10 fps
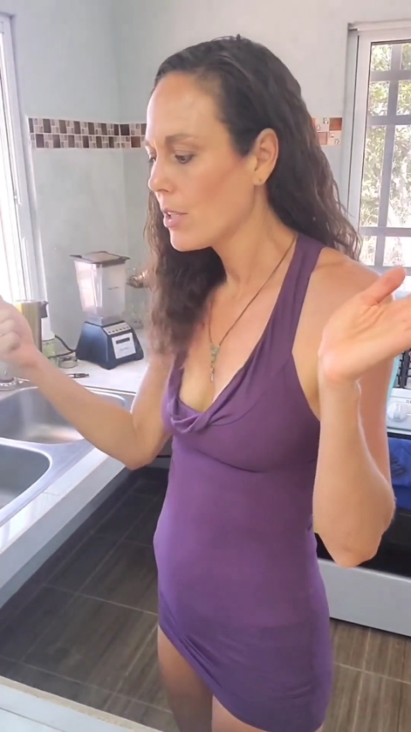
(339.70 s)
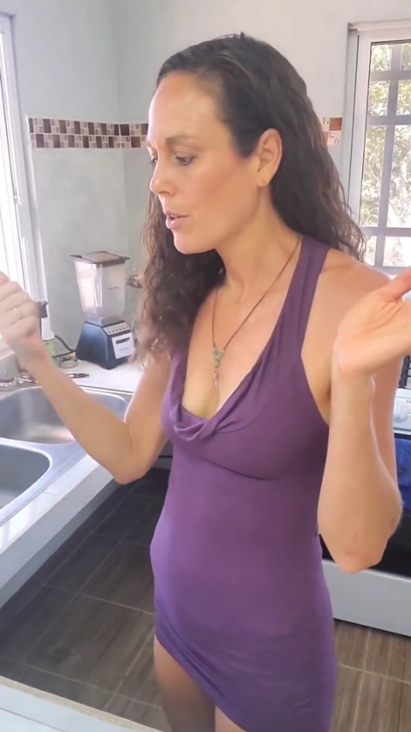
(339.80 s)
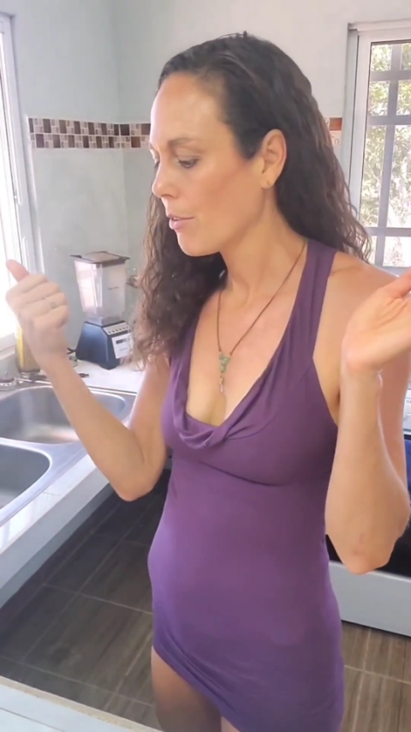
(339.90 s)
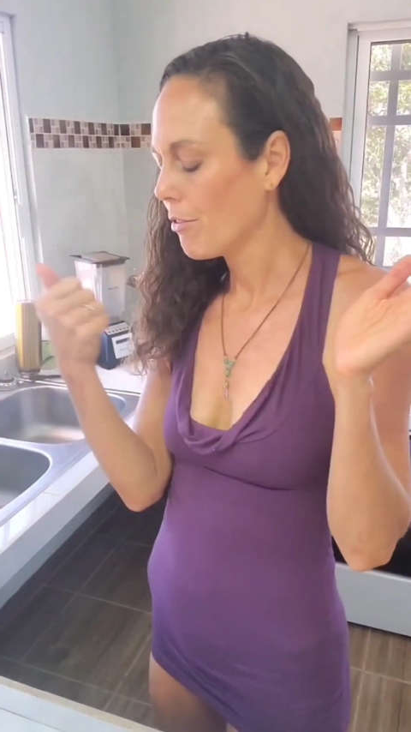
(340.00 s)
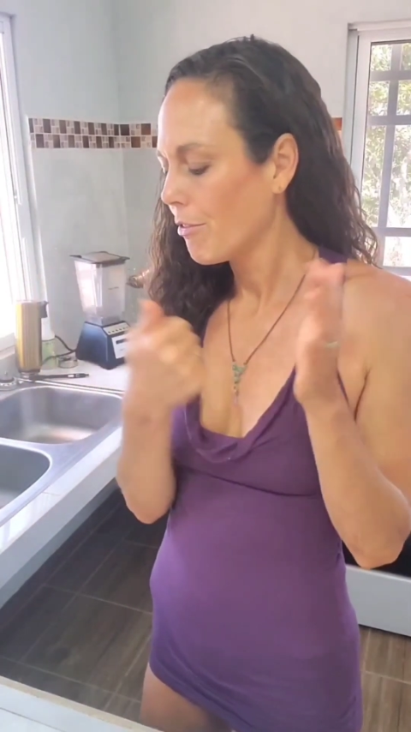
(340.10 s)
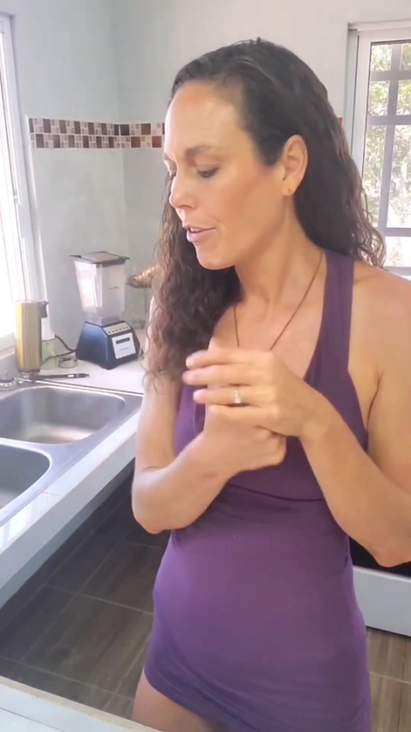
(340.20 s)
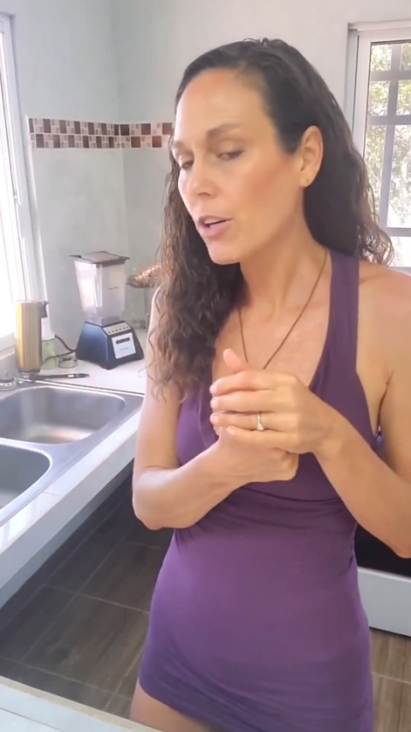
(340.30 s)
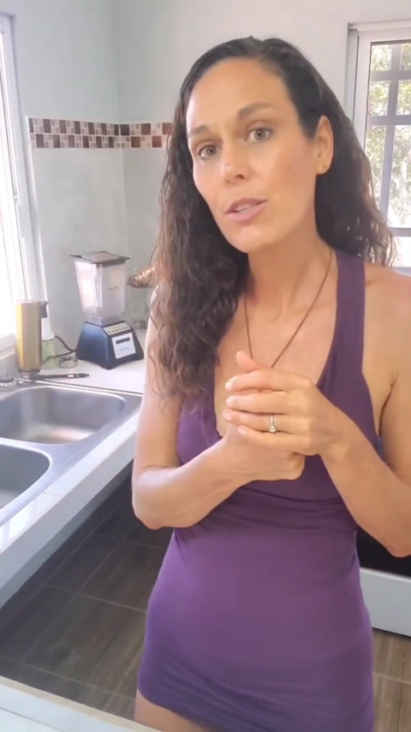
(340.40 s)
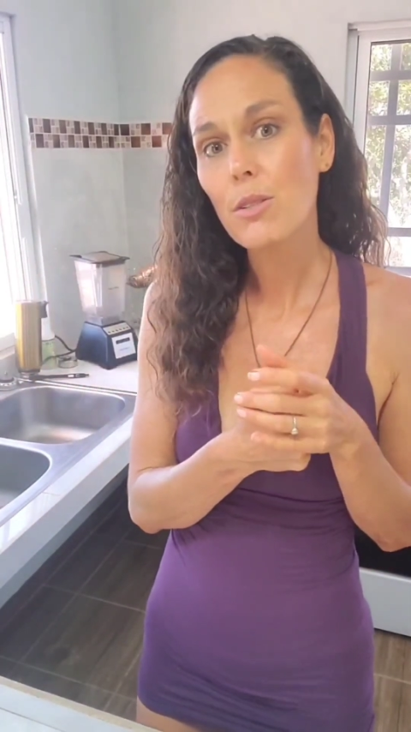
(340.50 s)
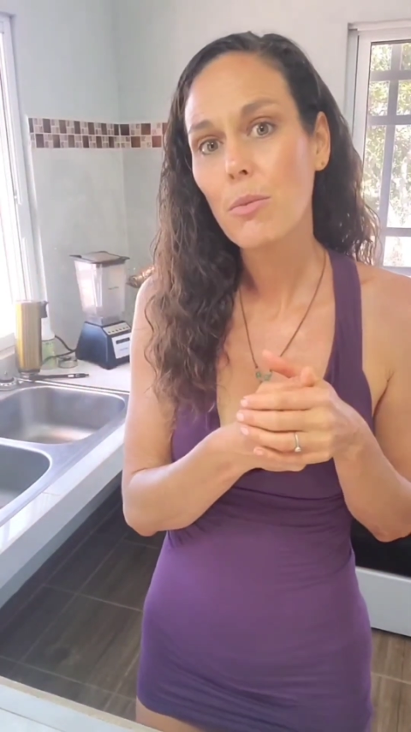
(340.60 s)
So
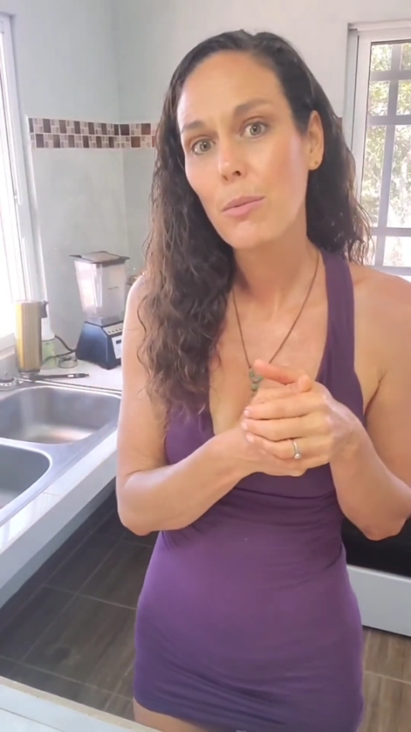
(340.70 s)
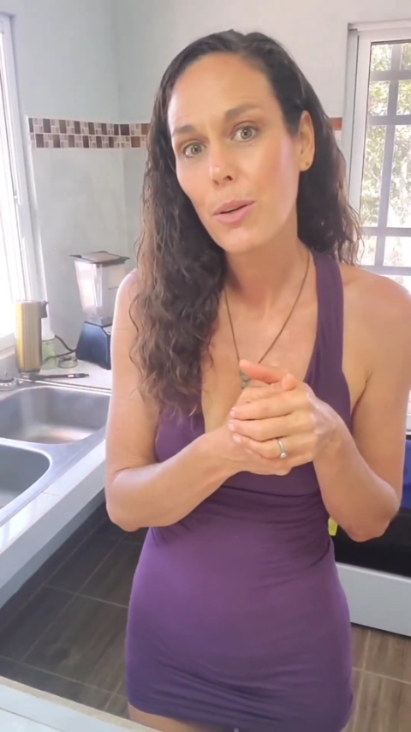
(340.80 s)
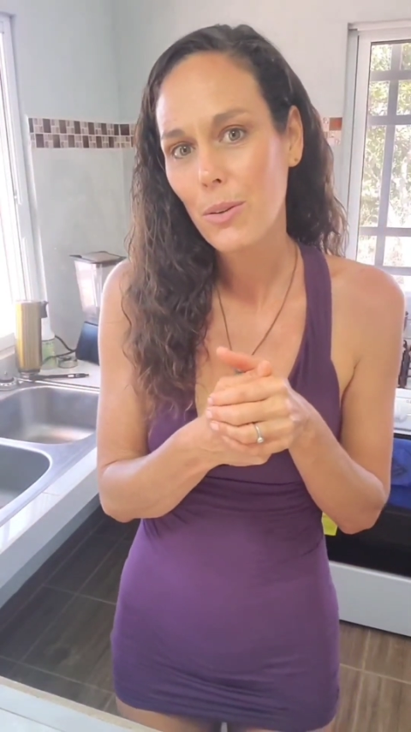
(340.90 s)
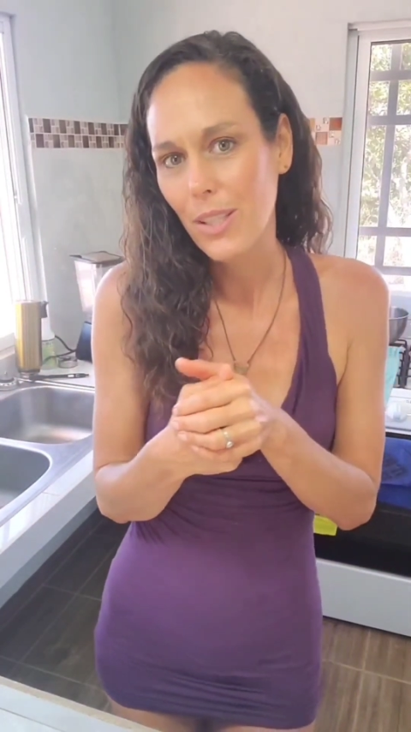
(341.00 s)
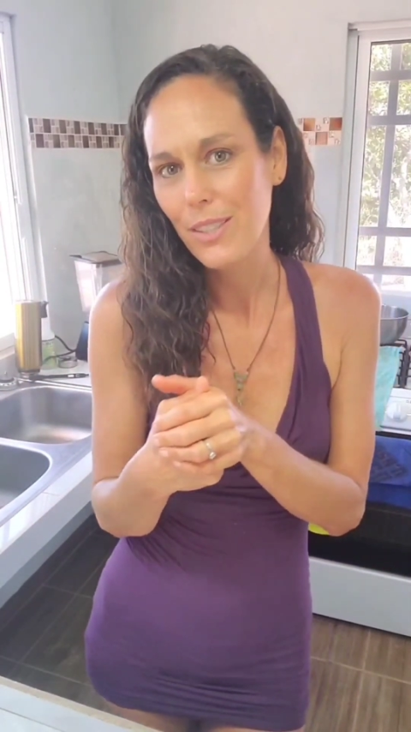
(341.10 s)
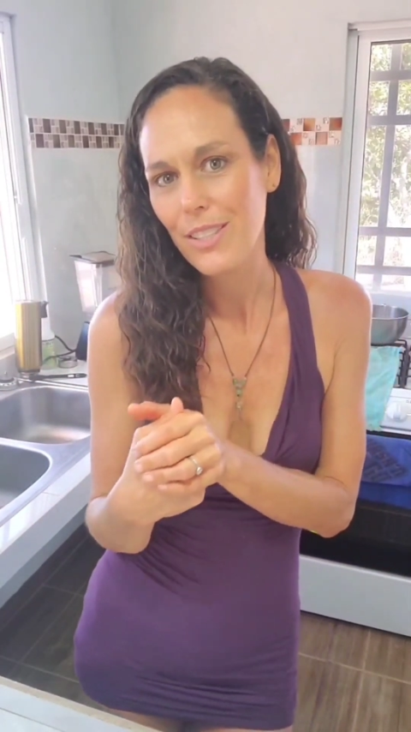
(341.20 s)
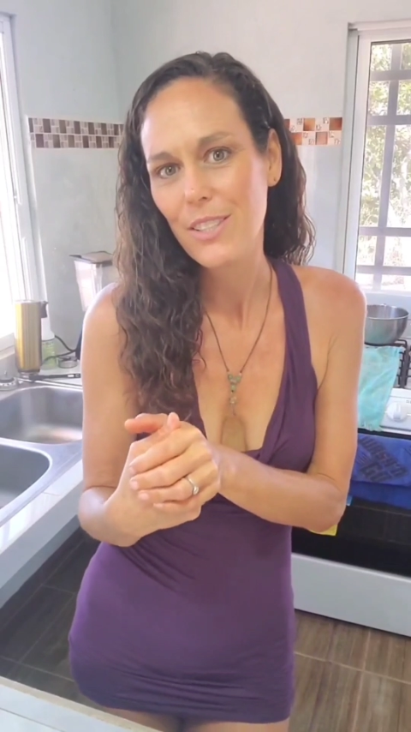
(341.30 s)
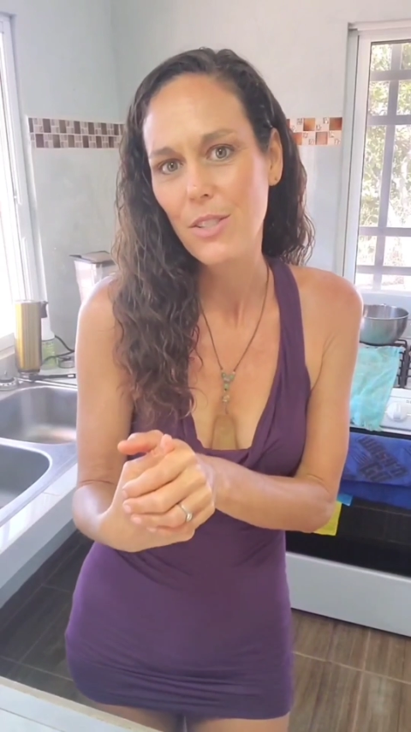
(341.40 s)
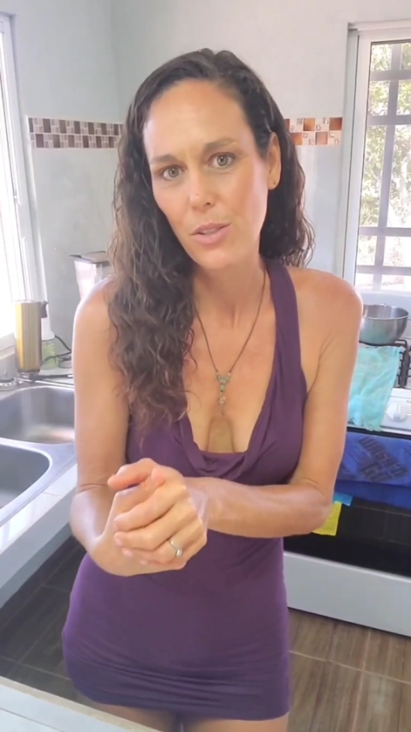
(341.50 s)
first, what we're going to